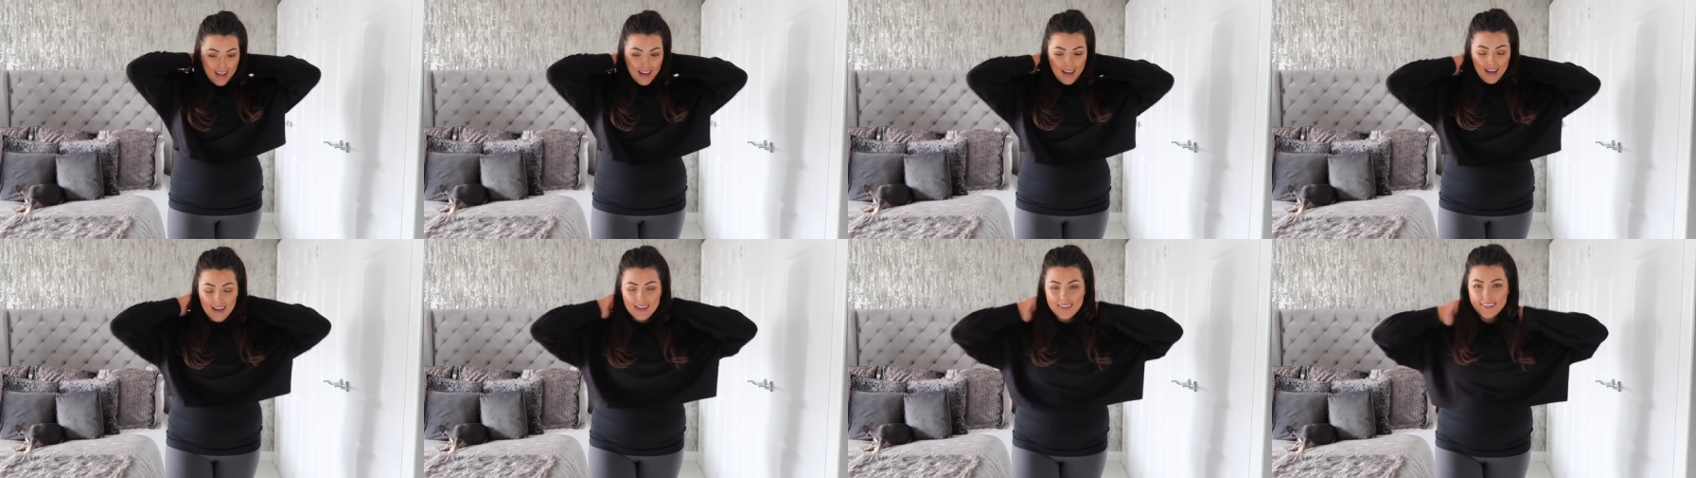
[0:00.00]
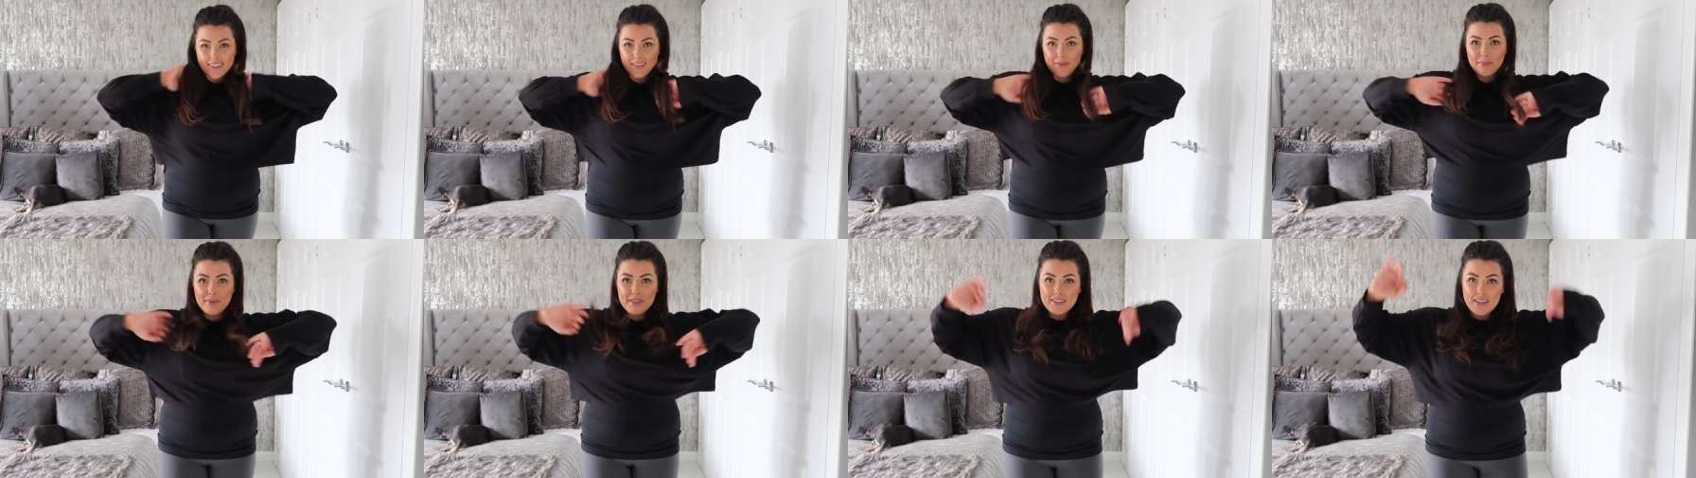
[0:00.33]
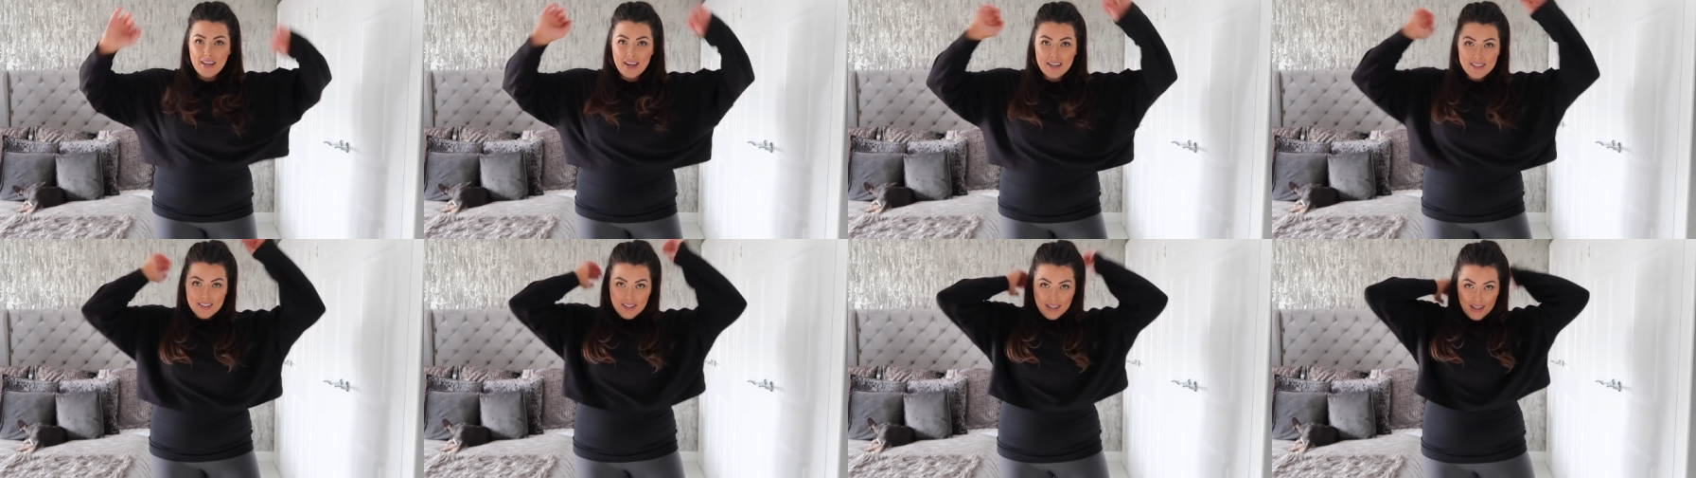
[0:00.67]
has to be
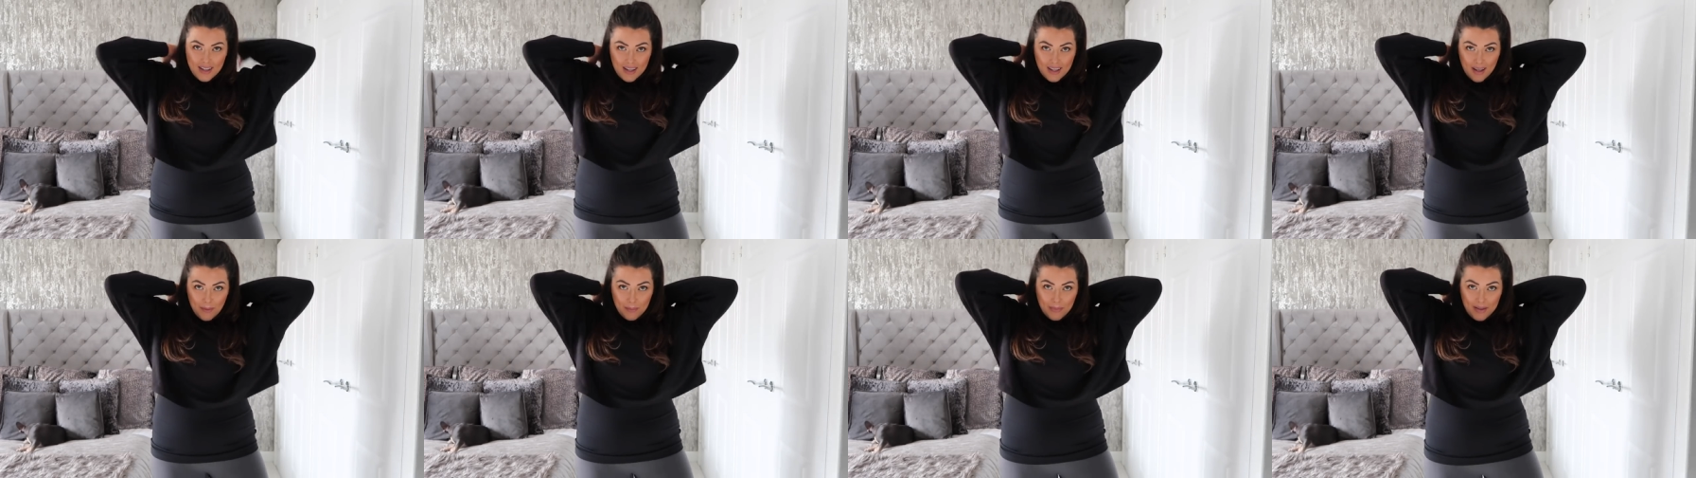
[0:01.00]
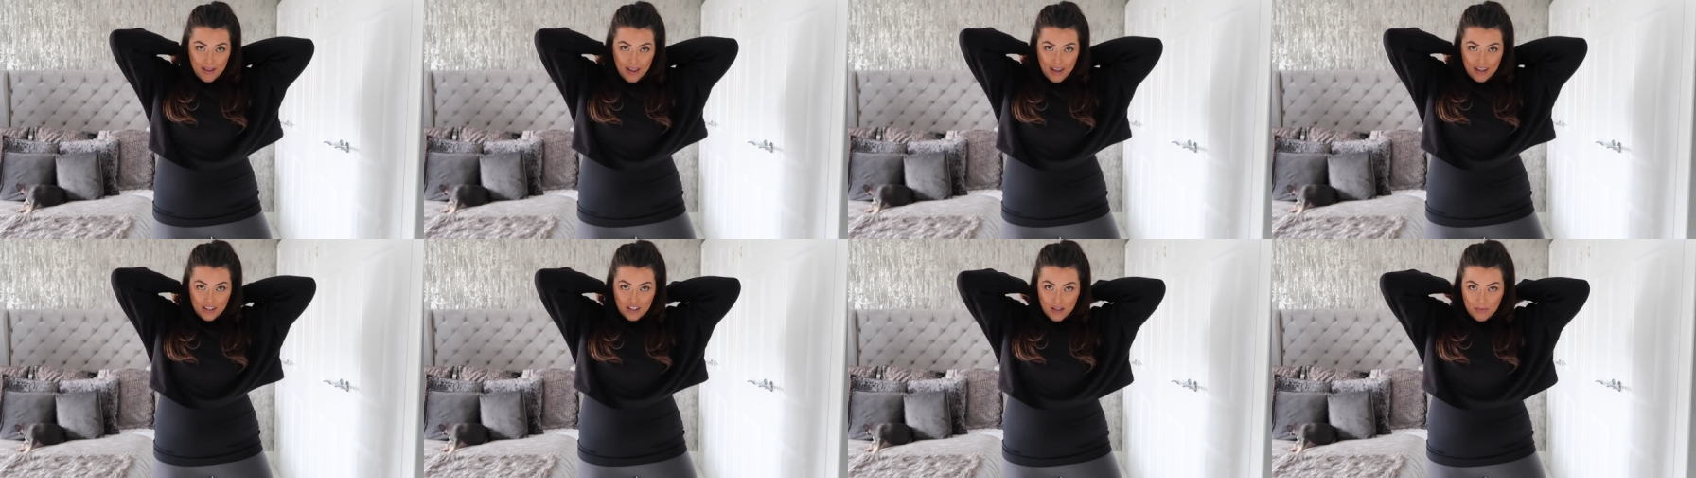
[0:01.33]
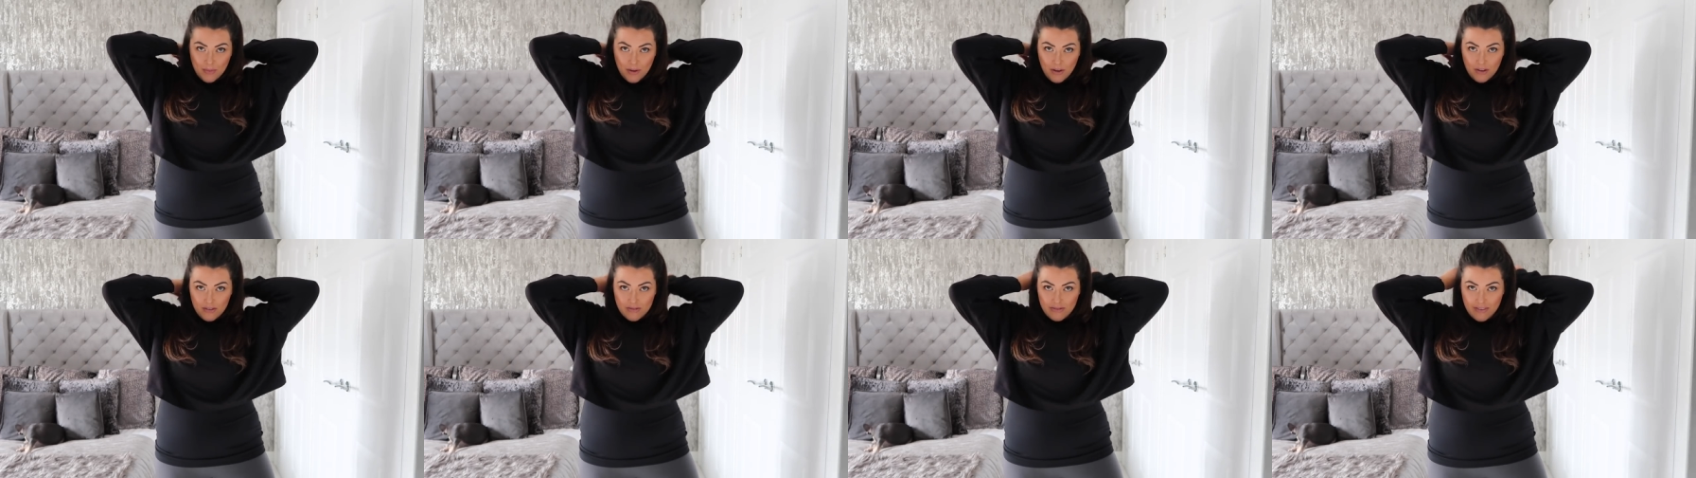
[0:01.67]
said I like a black gym
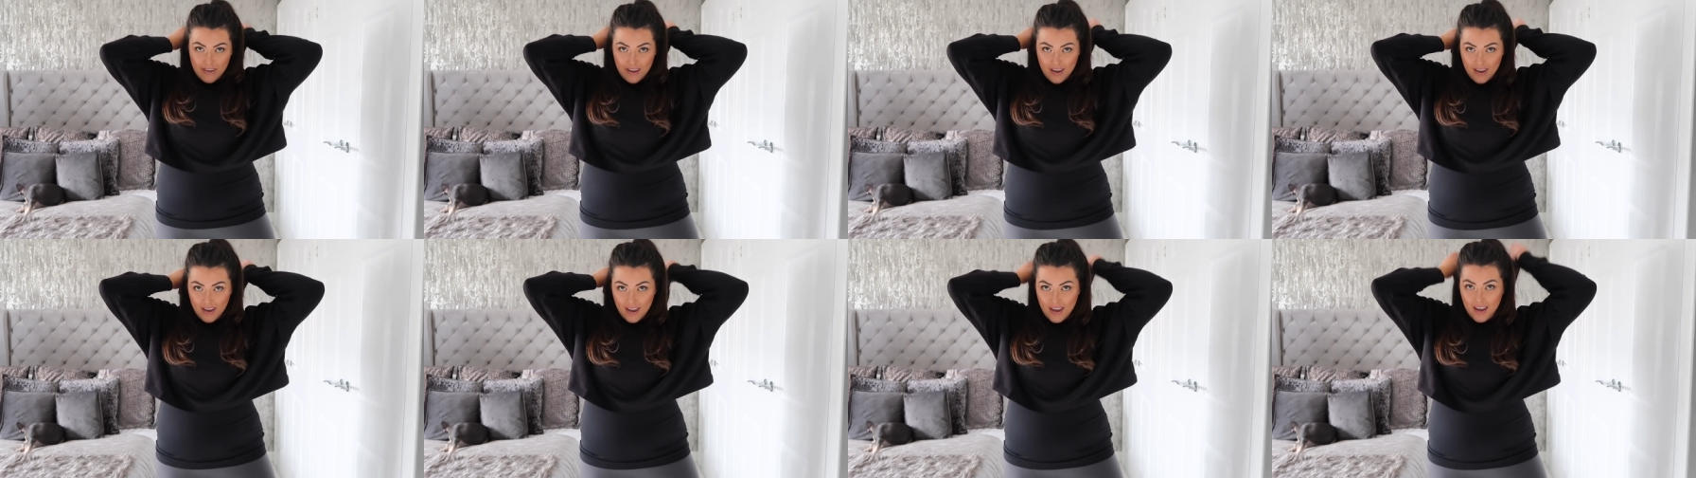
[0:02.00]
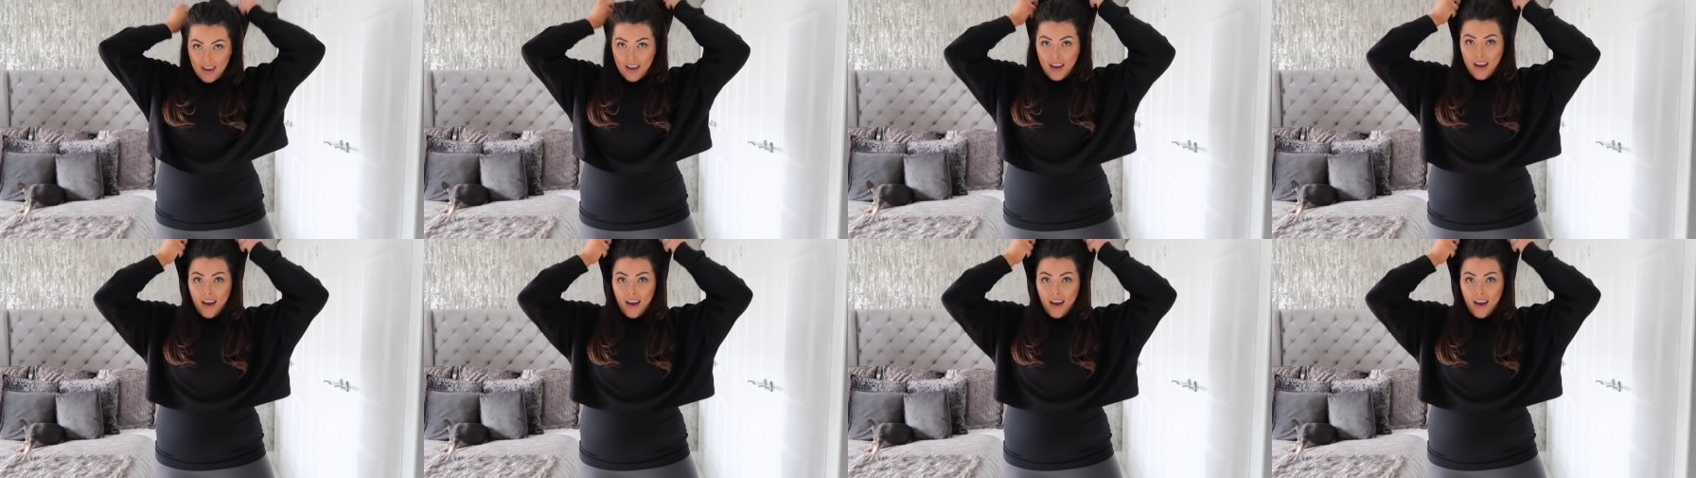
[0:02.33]
outfit